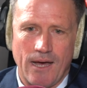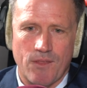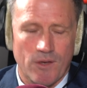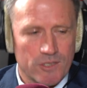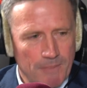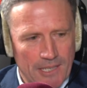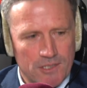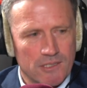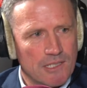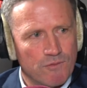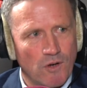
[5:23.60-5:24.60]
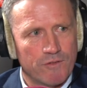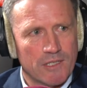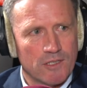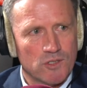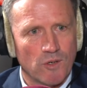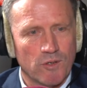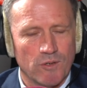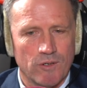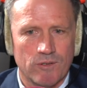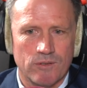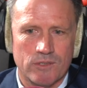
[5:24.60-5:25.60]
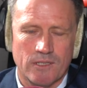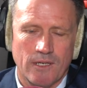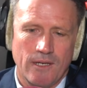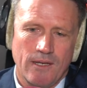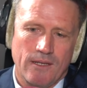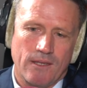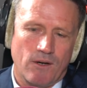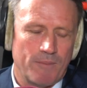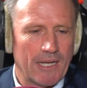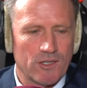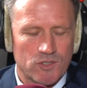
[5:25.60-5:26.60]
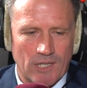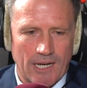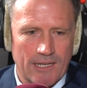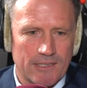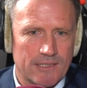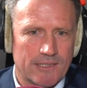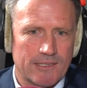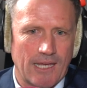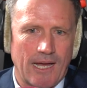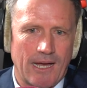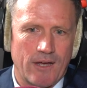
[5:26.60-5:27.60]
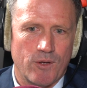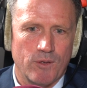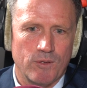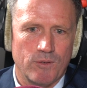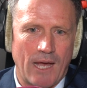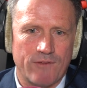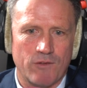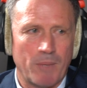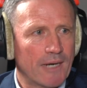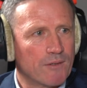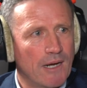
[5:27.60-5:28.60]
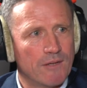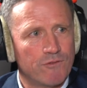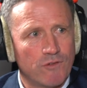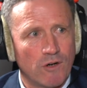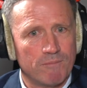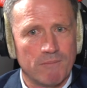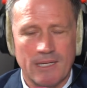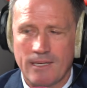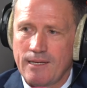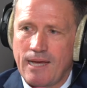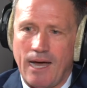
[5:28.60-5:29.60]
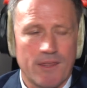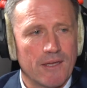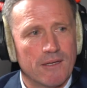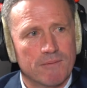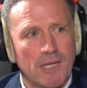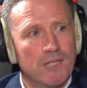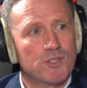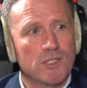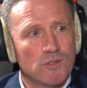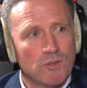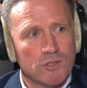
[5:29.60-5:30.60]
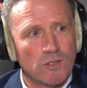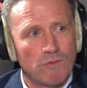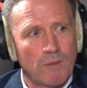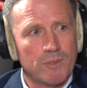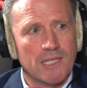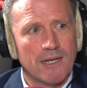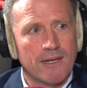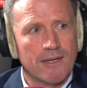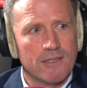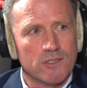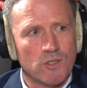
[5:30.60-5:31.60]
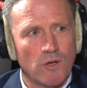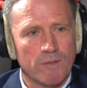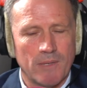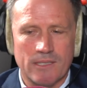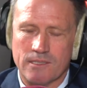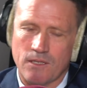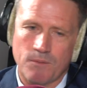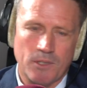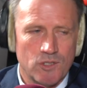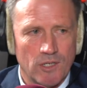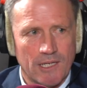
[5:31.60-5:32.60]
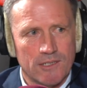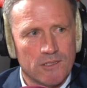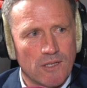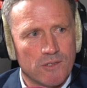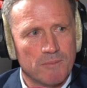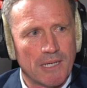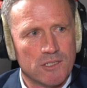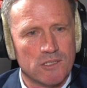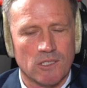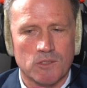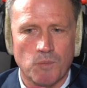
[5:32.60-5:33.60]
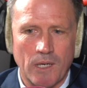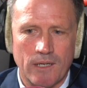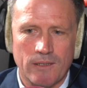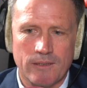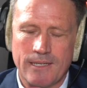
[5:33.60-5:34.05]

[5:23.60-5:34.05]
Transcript: those matches involving the Socceroos. There are many Australians who have a background from other countries also represented in the tournament, so they'll be tuning into those matches as well.